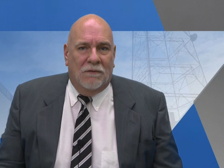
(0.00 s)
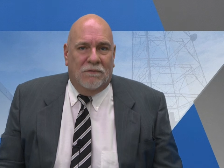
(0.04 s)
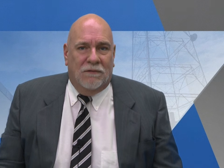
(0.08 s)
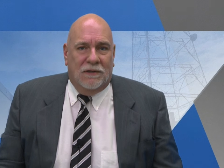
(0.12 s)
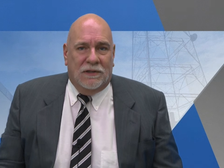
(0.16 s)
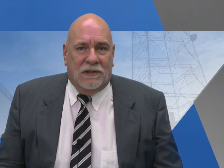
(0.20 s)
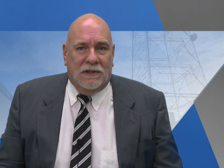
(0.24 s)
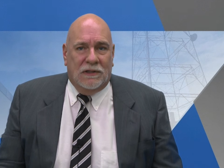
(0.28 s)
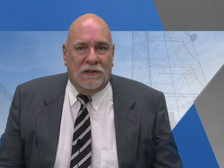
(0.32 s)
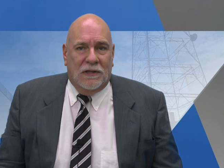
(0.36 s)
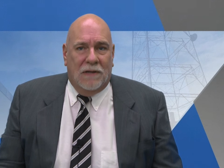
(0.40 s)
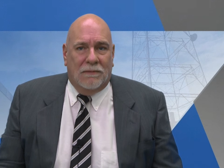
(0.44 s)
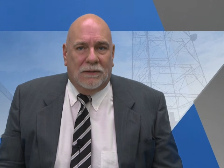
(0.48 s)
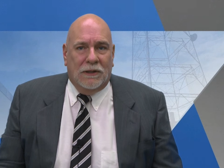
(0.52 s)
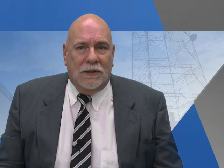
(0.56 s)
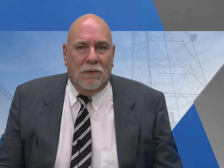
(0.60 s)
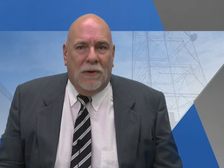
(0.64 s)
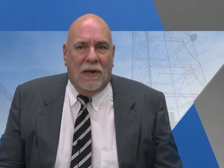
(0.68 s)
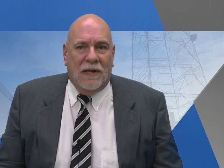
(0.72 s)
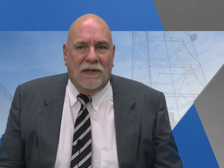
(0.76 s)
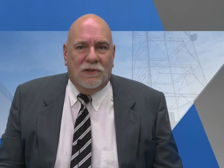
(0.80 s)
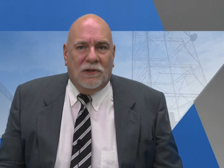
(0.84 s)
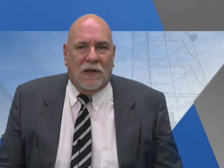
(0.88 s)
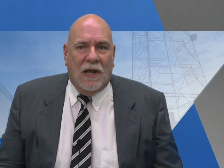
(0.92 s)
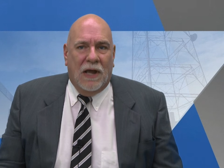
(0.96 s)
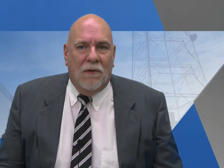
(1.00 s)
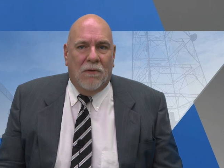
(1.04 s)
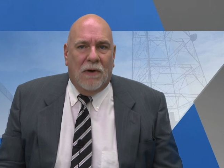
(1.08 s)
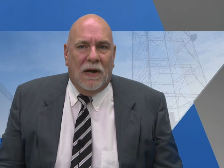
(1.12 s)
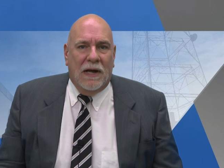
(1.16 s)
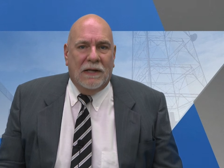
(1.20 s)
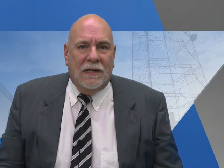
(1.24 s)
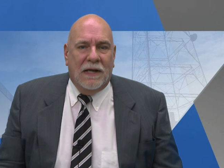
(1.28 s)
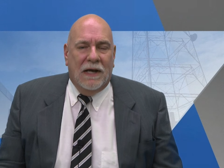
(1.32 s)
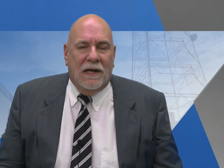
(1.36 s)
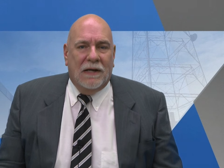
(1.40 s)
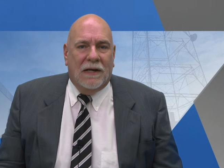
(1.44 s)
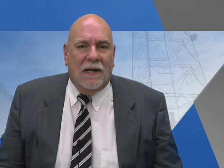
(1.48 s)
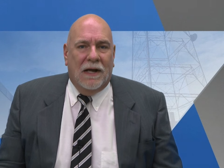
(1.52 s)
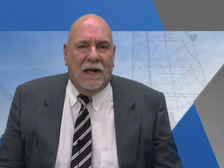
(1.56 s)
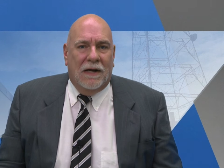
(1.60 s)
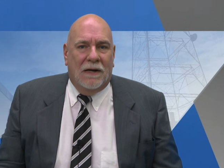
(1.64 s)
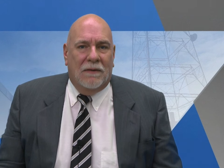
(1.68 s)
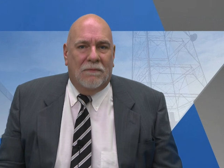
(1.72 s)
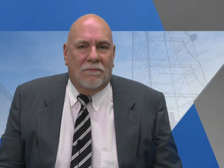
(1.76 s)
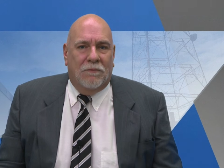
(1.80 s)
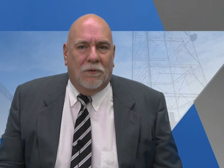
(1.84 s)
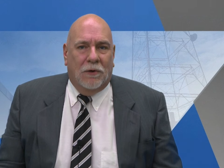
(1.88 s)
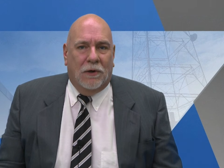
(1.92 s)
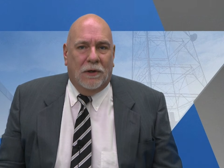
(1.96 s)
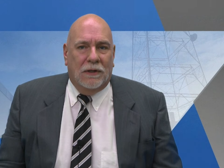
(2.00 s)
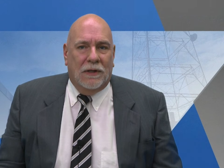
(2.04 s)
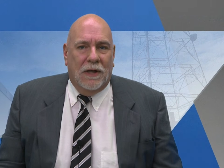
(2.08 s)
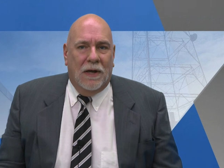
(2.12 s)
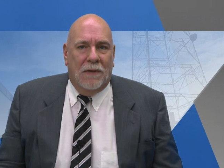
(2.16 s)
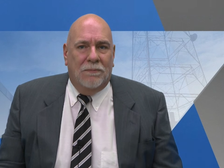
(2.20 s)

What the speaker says: Visit WHKY.com for an